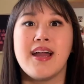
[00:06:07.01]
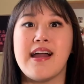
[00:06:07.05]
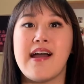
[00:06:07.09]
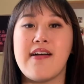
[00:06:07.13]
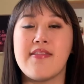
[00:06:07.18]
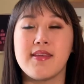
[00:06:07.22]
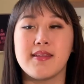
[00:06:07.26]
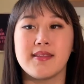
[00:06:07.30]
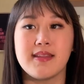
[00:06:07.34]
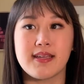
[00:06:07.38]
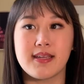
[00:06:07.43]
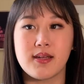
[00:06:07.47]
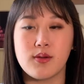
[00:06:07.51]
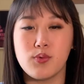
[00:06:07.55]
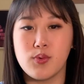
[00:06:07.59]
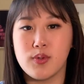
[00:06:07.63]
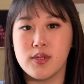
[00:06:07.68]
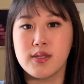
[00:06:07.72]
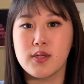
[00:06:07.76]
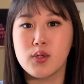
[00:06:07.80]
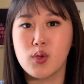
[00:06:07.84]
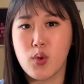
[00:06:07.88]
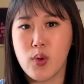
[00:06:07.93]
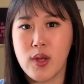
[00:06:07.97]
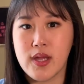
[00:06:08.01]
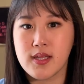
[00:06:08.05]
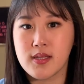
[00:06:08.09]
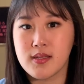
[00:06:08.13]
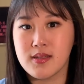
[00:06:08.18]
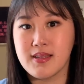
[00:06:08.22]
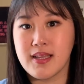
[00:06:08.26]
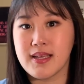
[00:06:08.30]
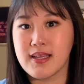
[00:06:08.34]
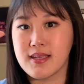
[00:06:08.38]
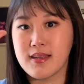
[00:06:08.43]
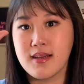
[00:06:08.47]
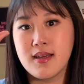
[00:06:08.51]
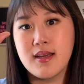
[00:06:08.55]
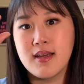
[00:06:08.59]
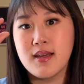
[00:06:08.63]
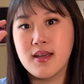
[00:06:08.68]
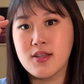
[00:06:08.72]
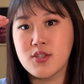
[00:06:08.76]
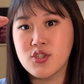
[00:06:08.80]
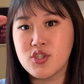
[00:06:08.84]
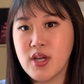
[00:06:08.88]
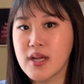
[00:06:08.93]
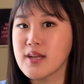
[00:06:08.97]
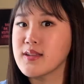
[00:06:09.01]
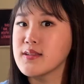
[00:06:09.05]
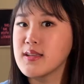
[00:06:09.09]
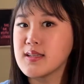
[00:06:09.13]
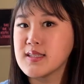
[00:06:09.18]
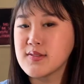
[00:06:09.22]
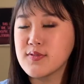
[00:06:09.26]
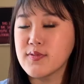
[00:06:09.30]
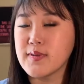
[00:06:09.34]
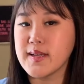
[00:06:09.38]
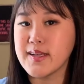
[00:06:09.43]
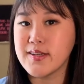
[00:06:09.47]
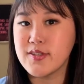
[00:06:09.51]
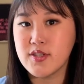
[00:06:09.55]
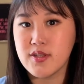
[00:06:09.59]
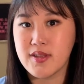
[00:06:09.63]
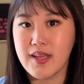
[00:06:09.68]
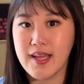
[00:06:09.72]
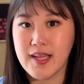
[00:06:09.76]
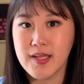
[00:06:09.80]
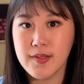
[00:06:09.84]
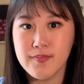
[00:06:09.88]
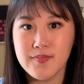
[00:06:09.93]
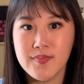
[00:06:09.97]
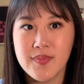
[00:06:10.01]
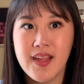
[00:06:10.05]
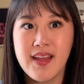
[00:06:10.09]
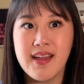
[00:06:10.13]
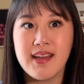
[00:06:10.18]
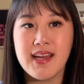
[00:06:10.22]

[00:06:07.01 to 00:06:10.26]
and then like a really quick like checklist for each thing.